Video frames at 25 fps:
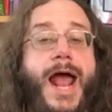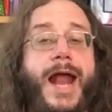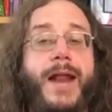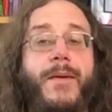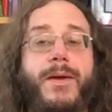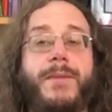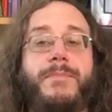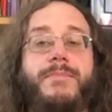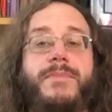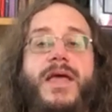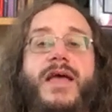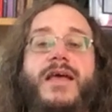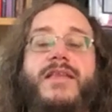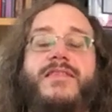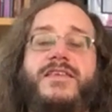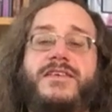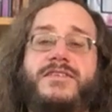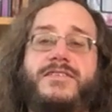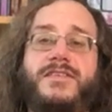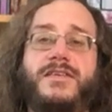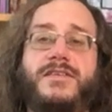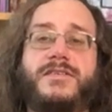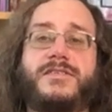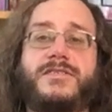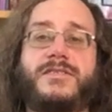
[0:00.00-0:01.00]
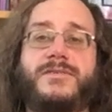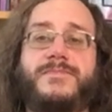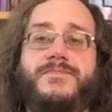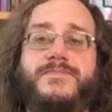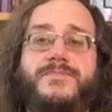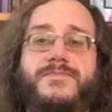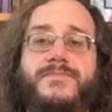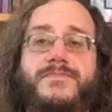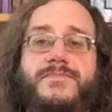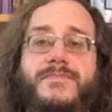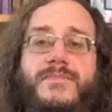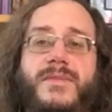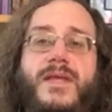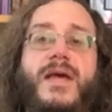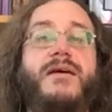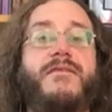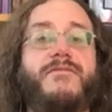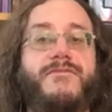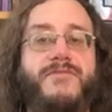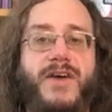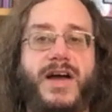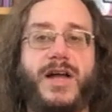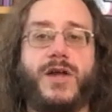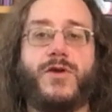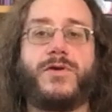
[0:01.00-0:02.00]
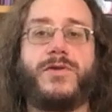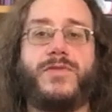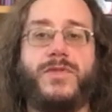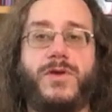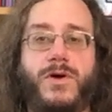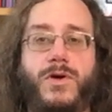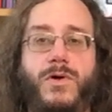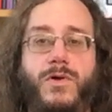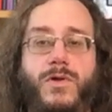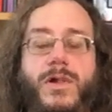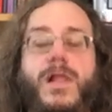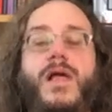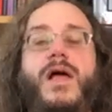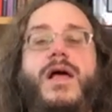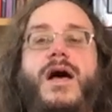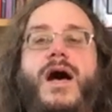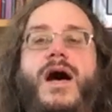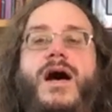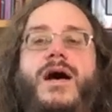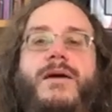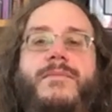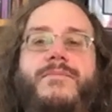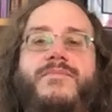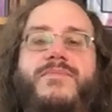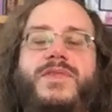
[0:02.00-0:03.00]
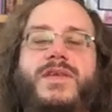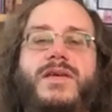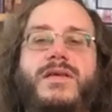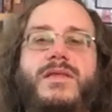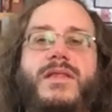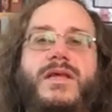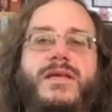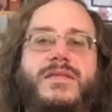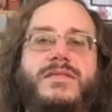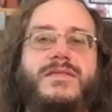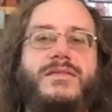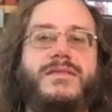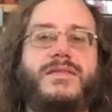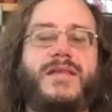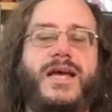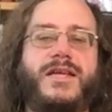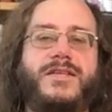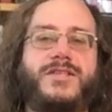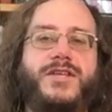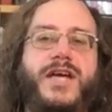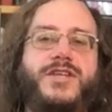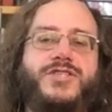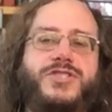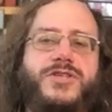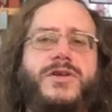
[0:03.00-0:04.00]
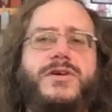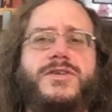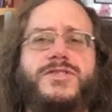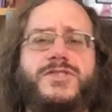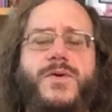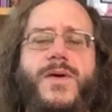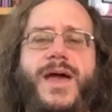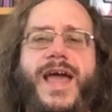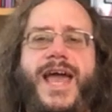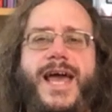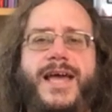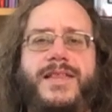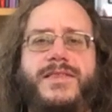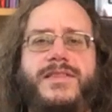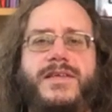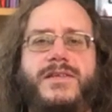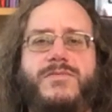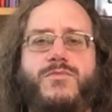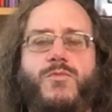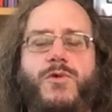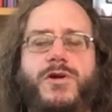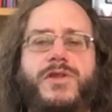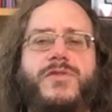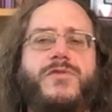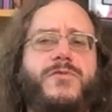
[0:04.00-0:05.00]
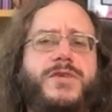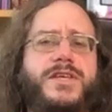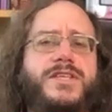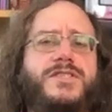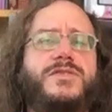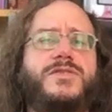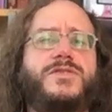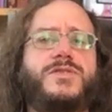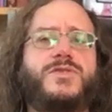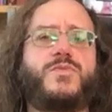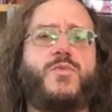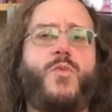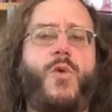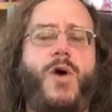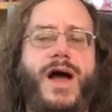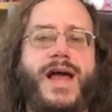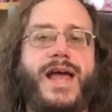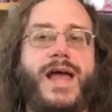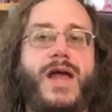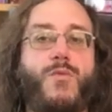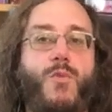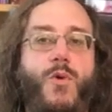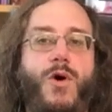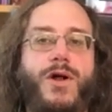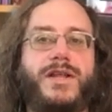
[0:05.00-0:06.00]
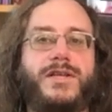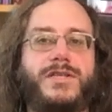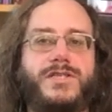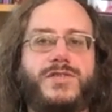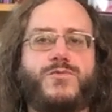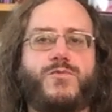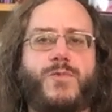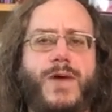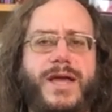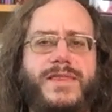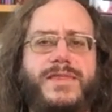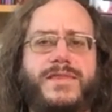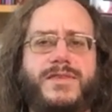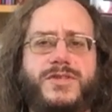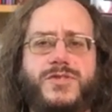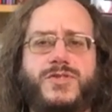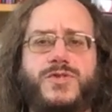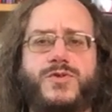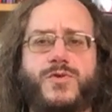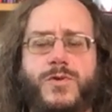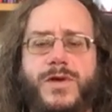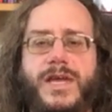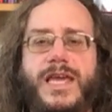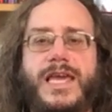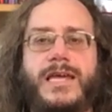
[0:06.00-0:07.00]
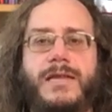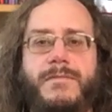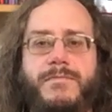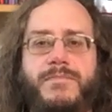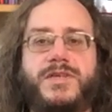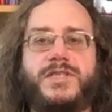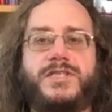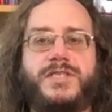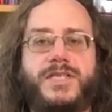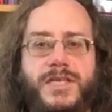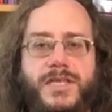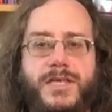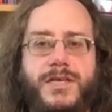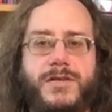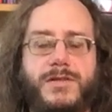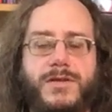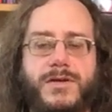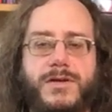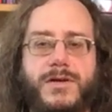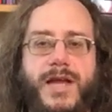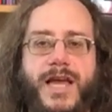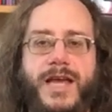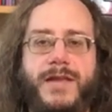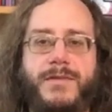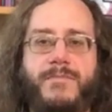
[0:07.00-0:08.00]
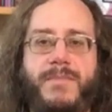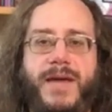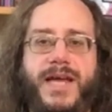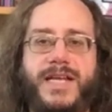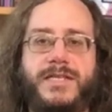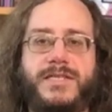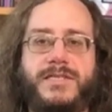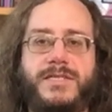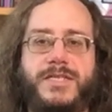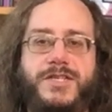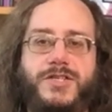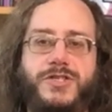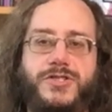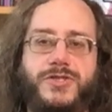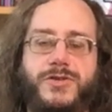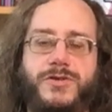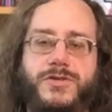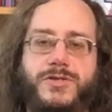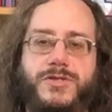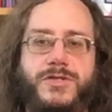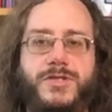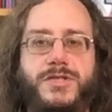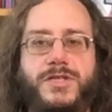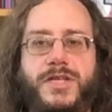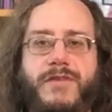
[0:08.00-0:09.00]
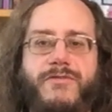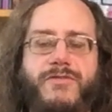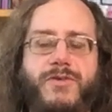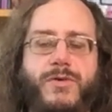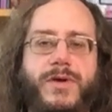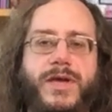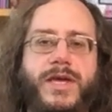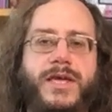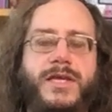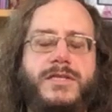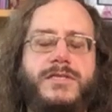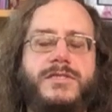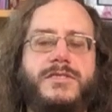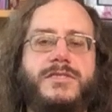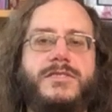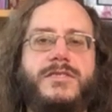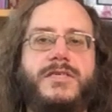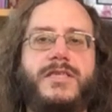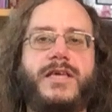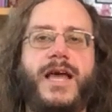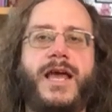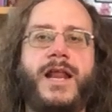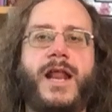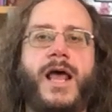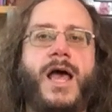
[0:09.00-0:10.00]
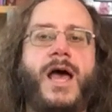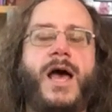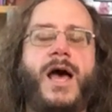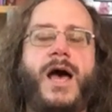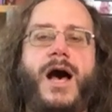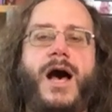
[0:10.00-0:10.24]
Anyway, this is Fire in the Hole. Um, the, the, I, I, should also add that one of the reasons why I wanted to write this story in particular, and my T-shirt should give you a hint as to that.